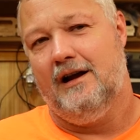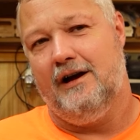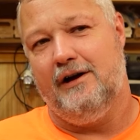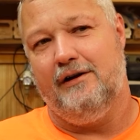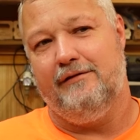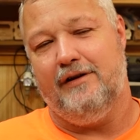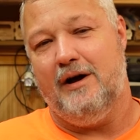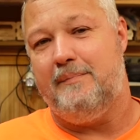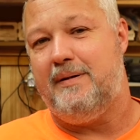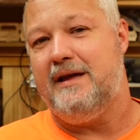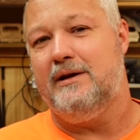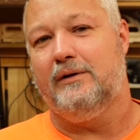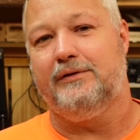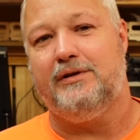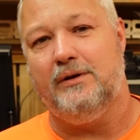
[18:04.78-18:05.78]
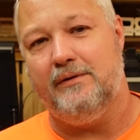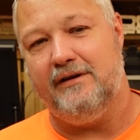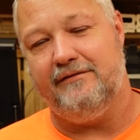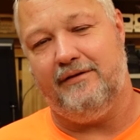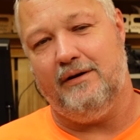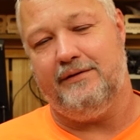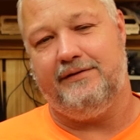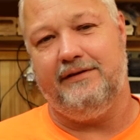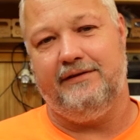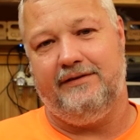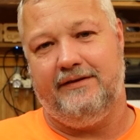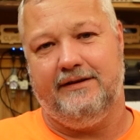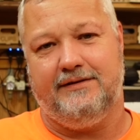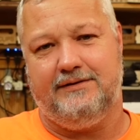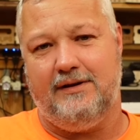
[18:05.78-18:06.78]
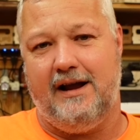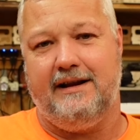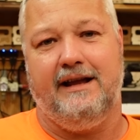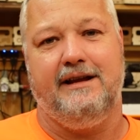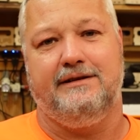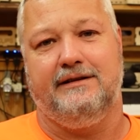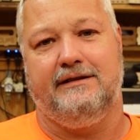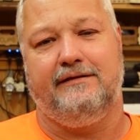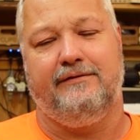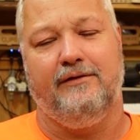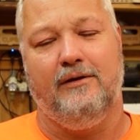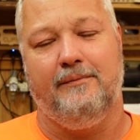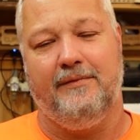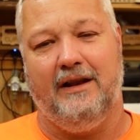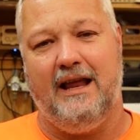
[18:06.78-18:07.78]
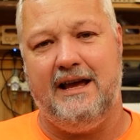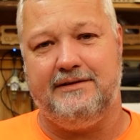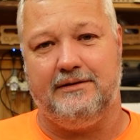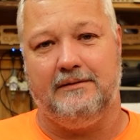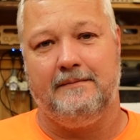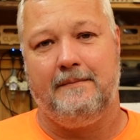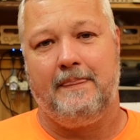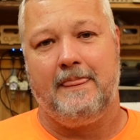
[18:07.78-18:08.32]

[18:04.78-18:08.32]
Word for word: of appeal to it versus the straight edges from the laser.